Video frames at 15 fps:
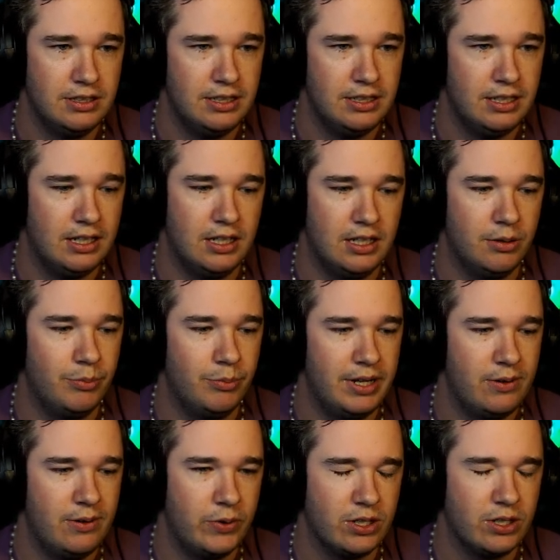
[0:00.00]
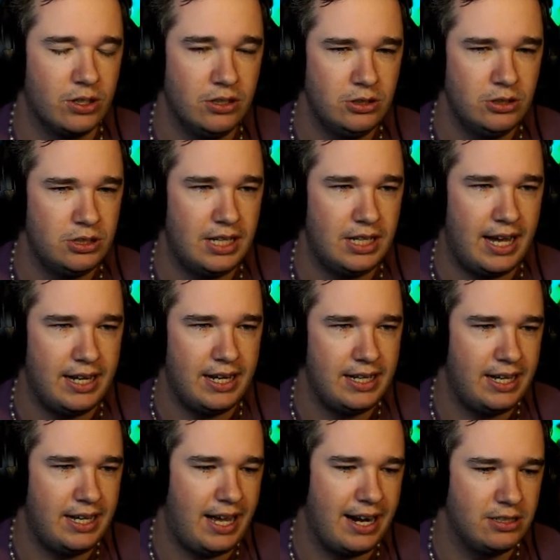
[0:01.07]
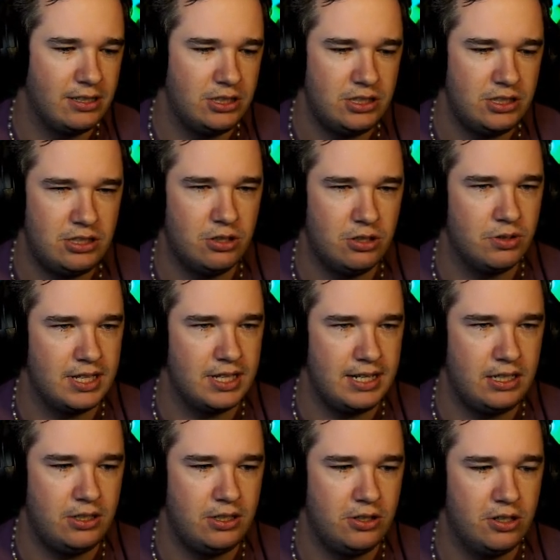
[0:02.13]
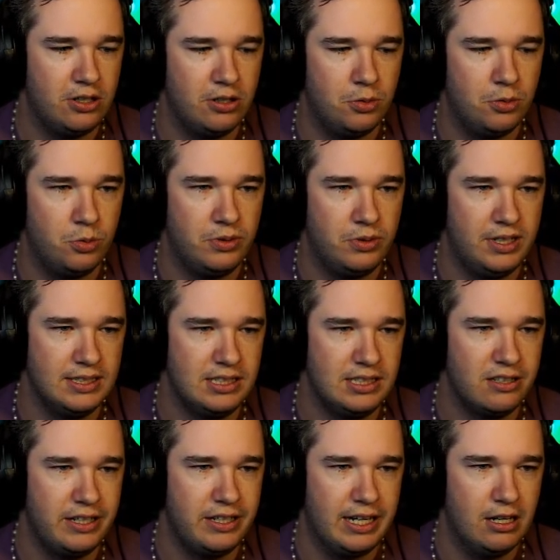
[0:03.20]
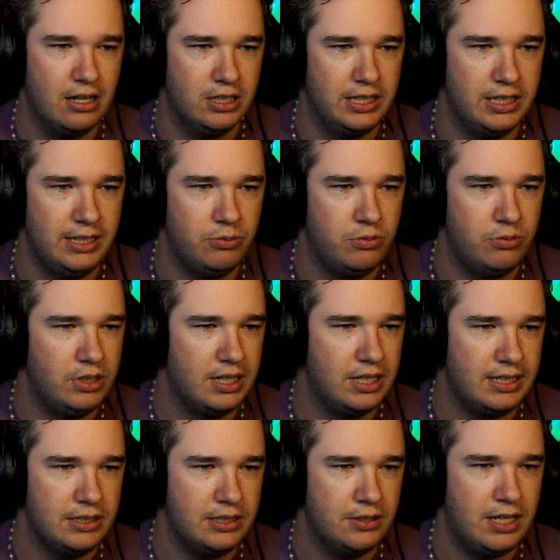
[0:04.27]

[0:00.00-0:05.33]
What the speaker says: With hers, I just don't think you're necessarily guaranteed a kill.